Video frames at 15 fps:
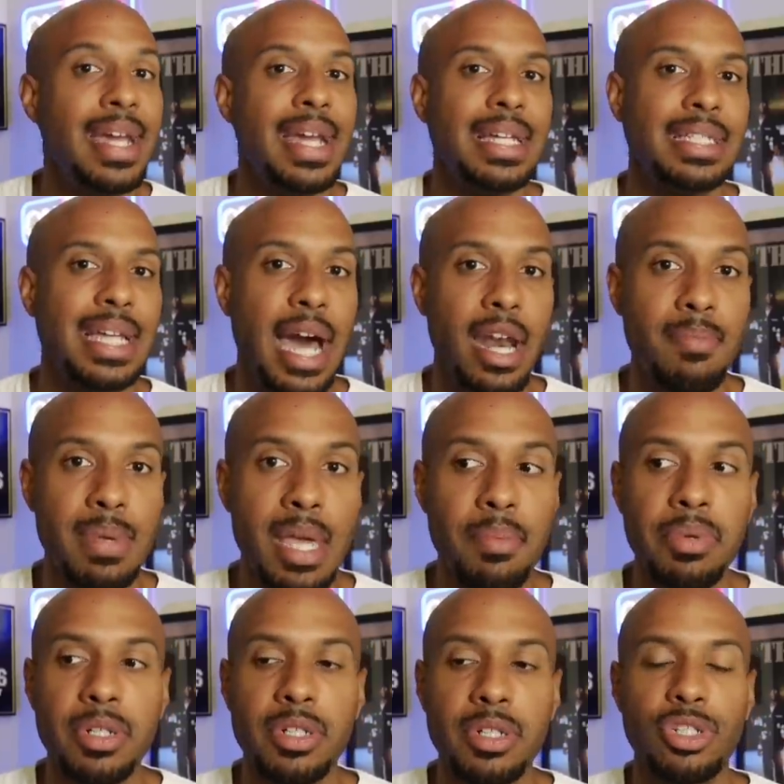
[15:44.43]
He's got to be
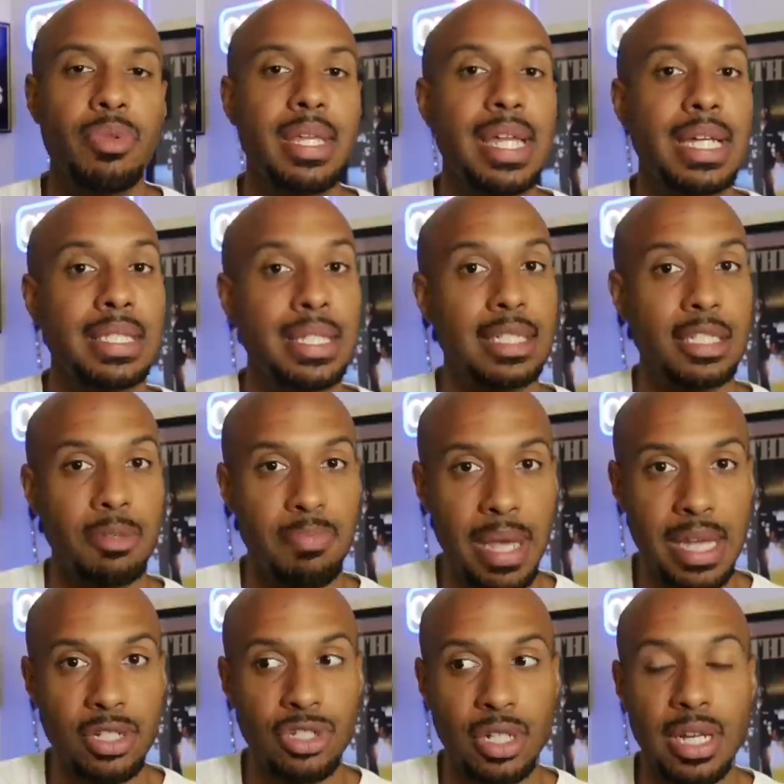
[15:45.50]
able to show the
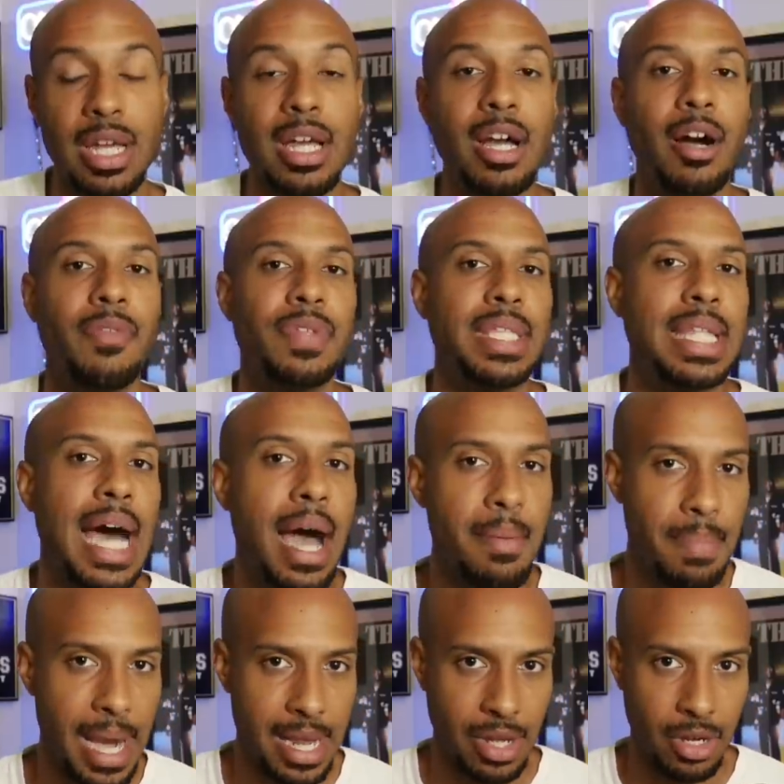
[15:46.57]
anticipation of not
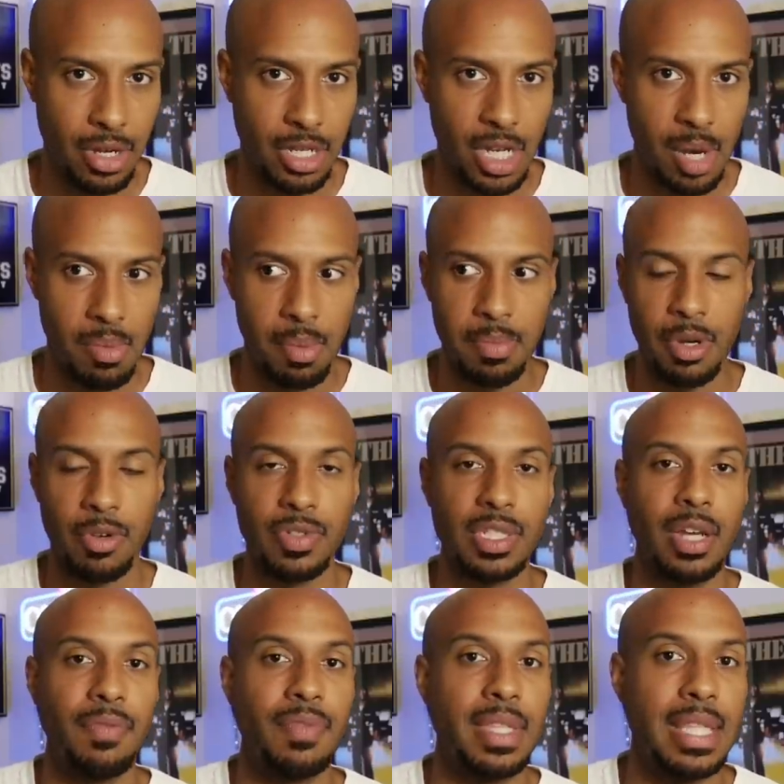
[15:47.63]
biting on double moves,
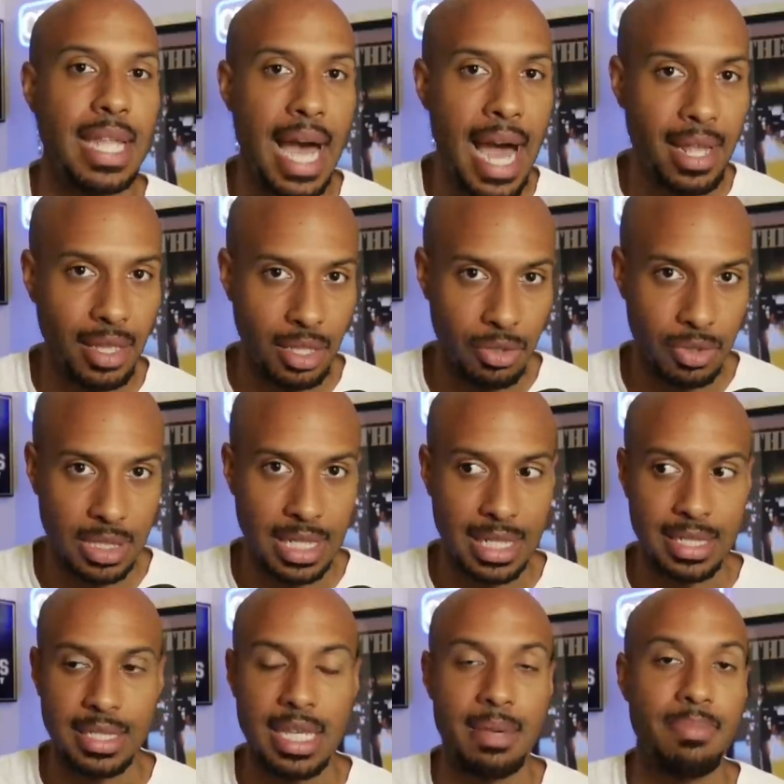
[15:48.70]
of not
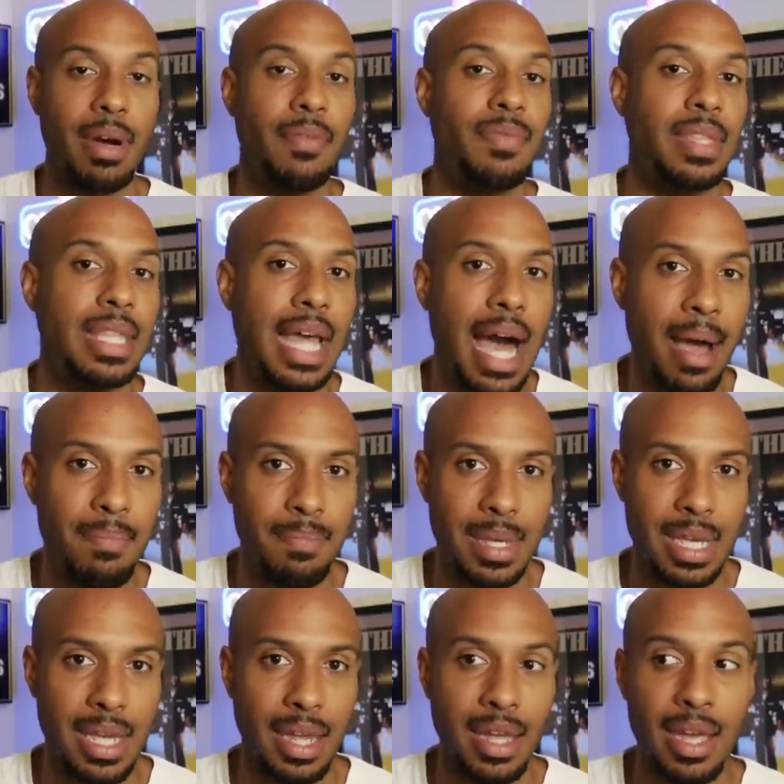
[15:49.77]
losing deep, of not
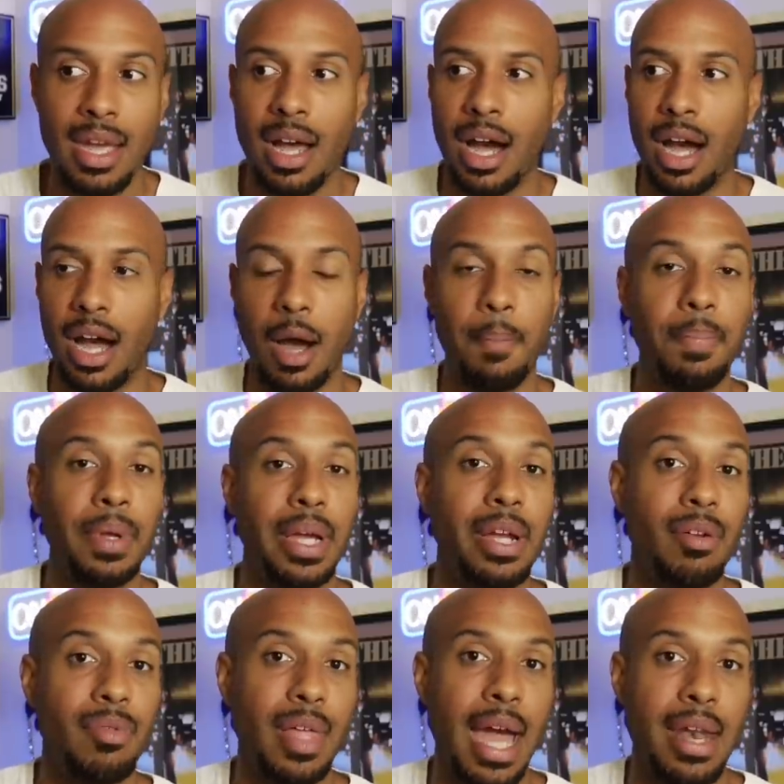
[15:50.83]
being a
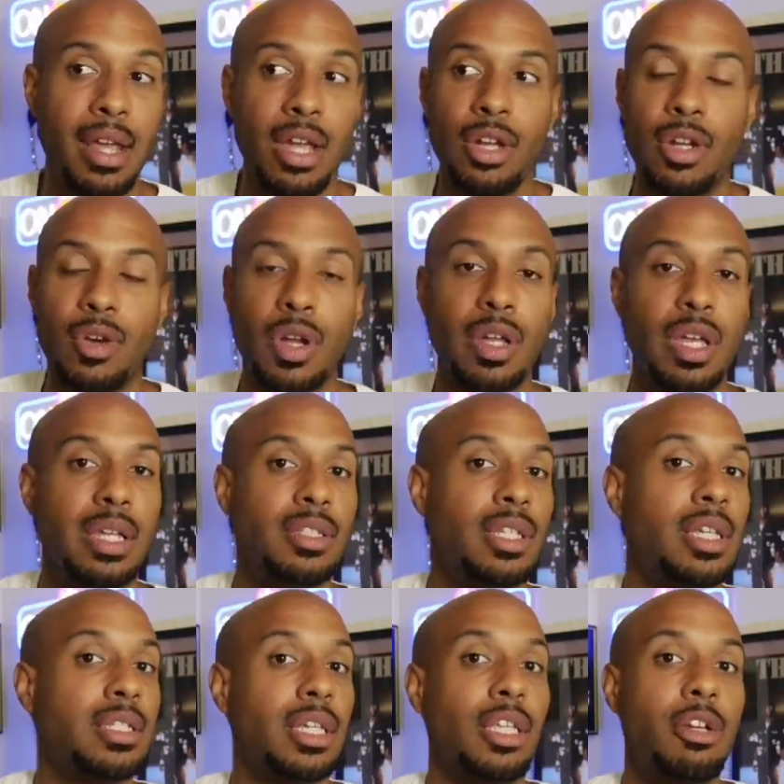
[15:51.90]
player that
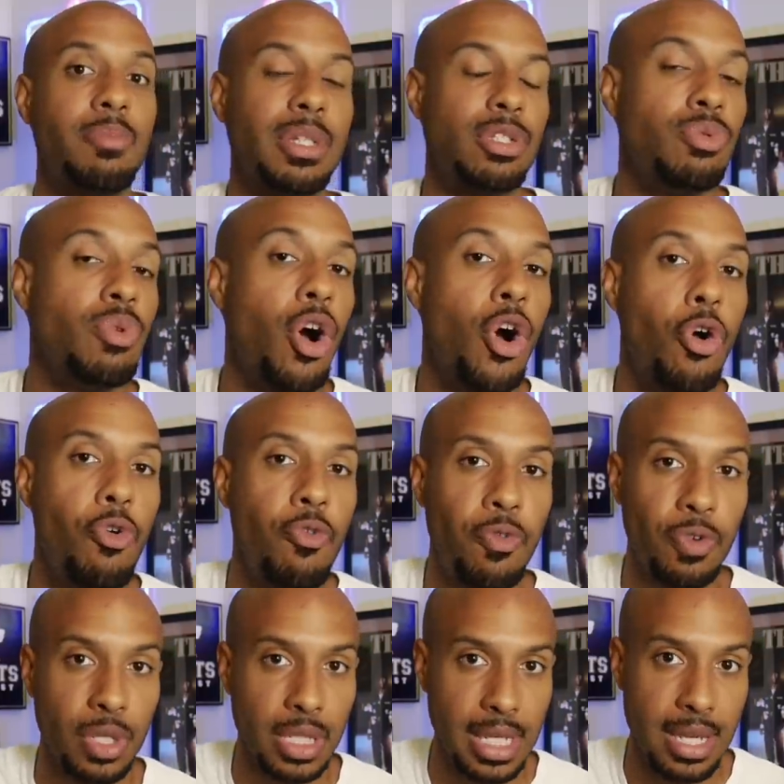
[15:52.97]
is a little bit too
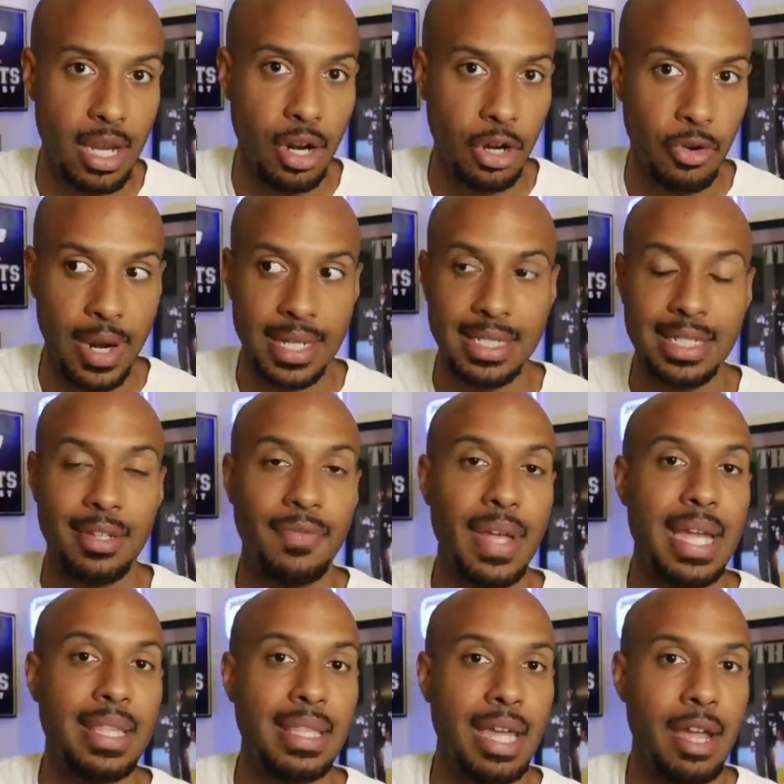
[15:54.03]
overly aggressive
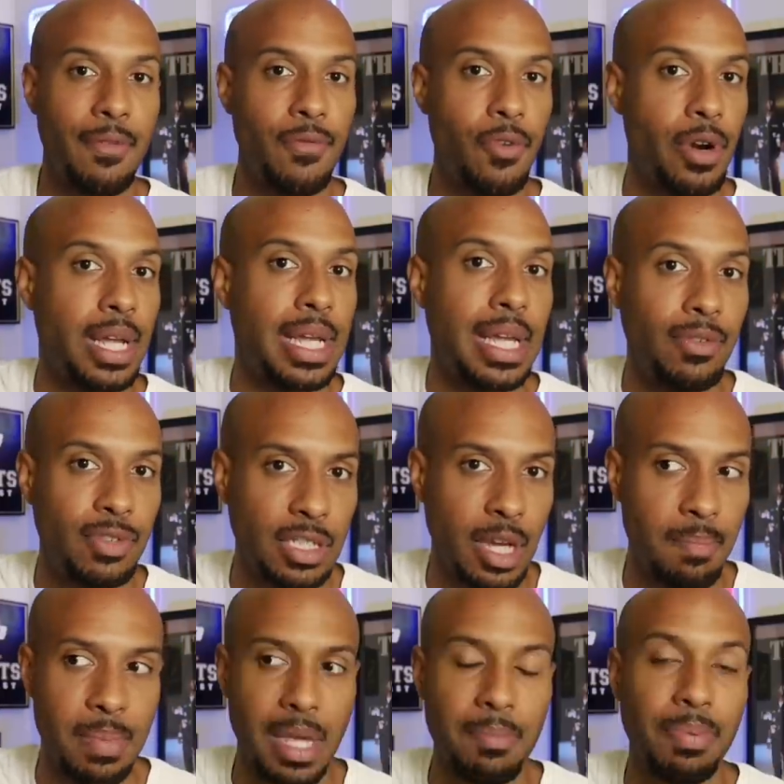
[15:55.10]
and therefore gives
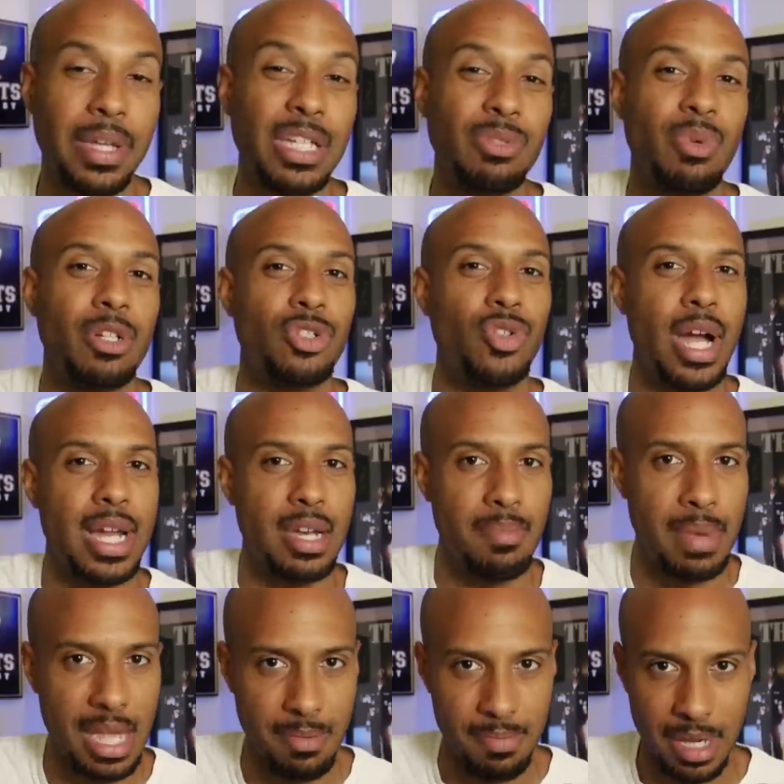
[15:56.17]
up big plays while trying to
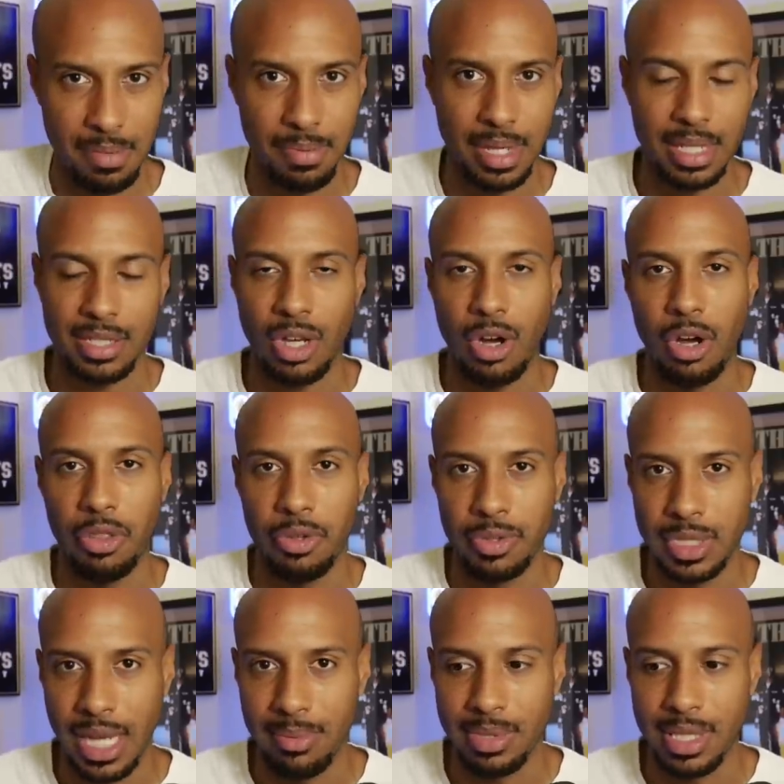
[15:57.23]
make big plays, all those
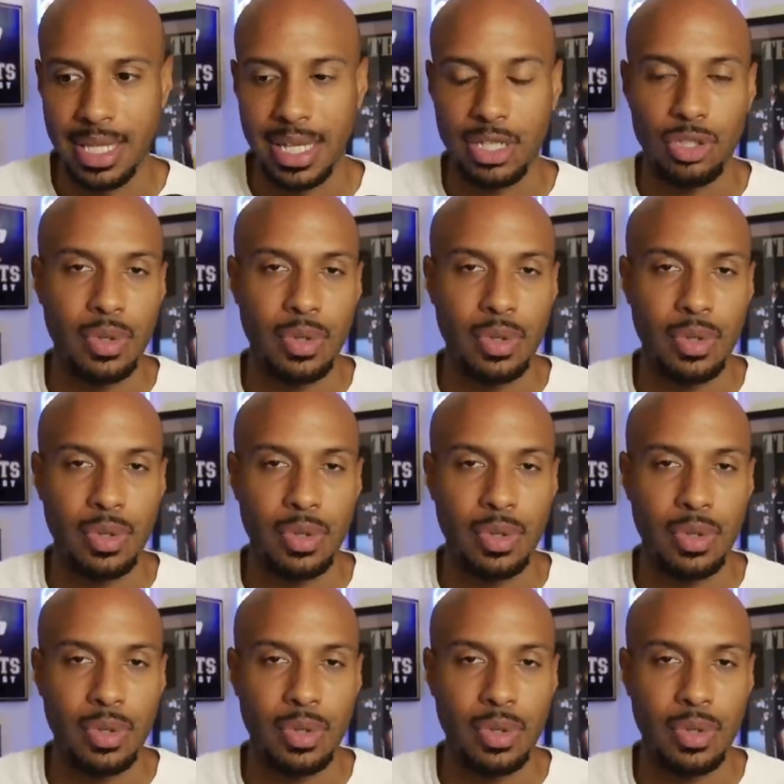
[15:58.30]
types of things.